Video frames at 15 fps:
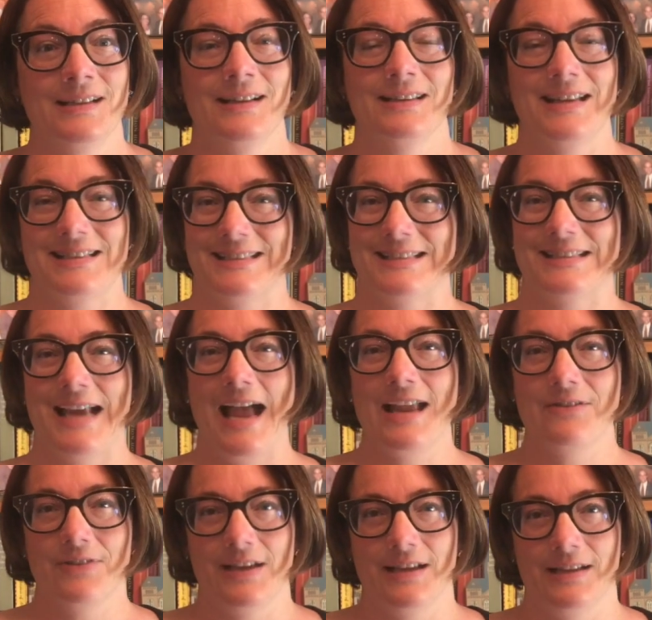Let's
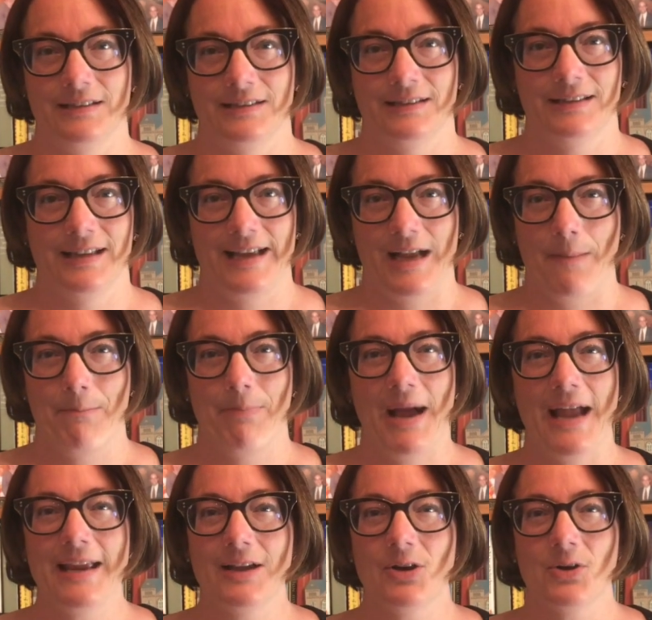dive in like a
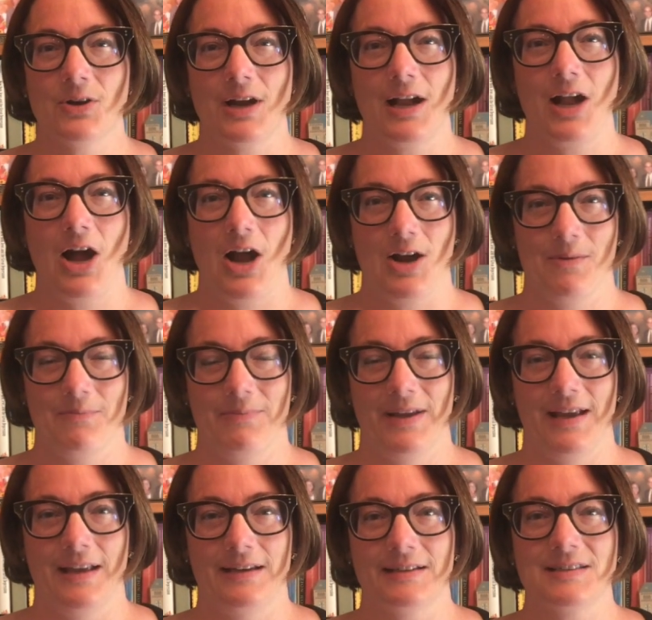pike or a carp
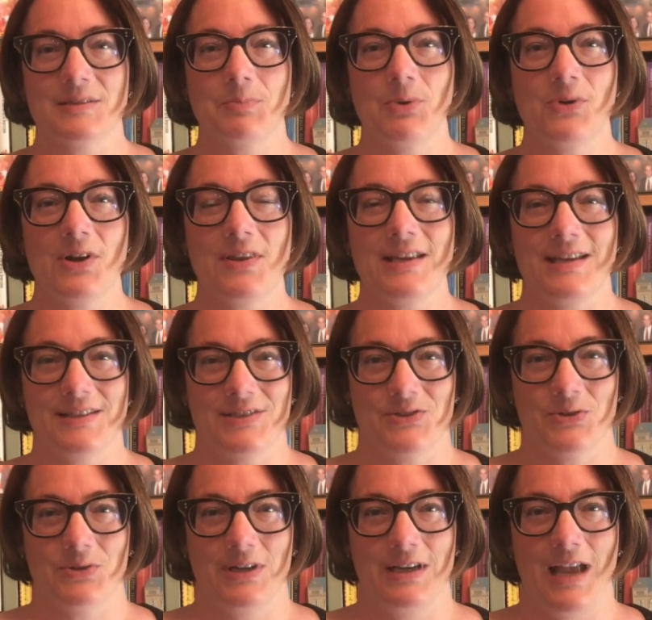and explore the
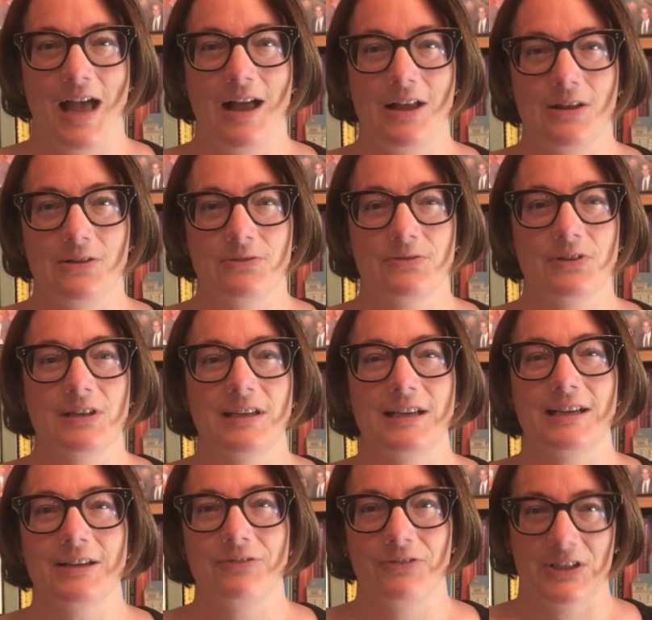history of
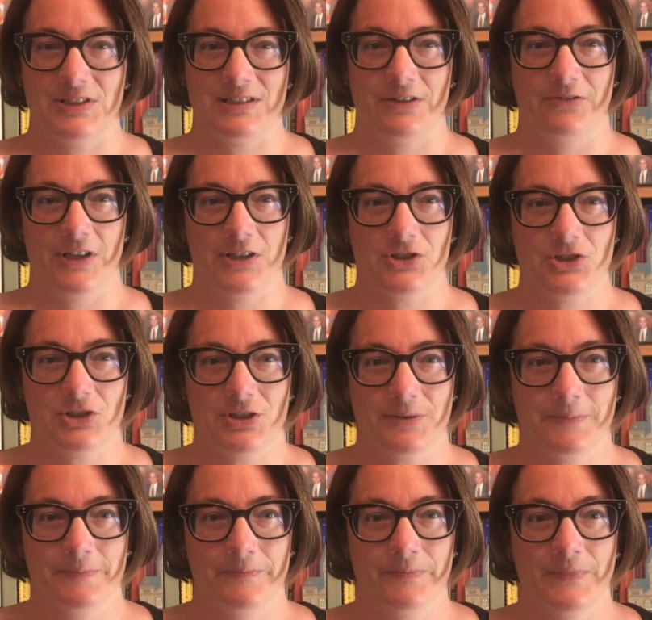gefilte fish.
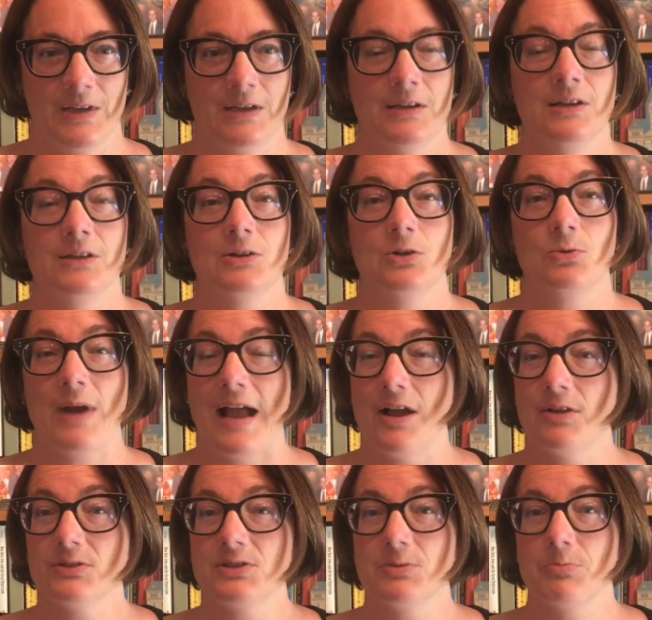
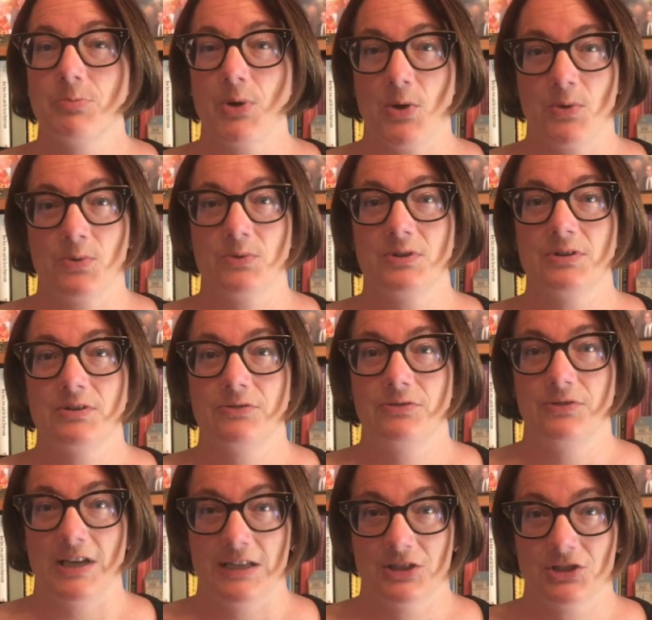Ground boned
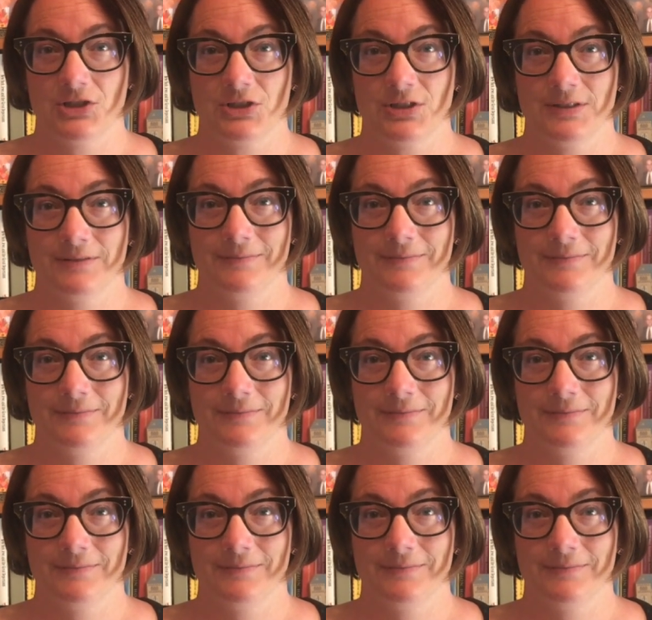fish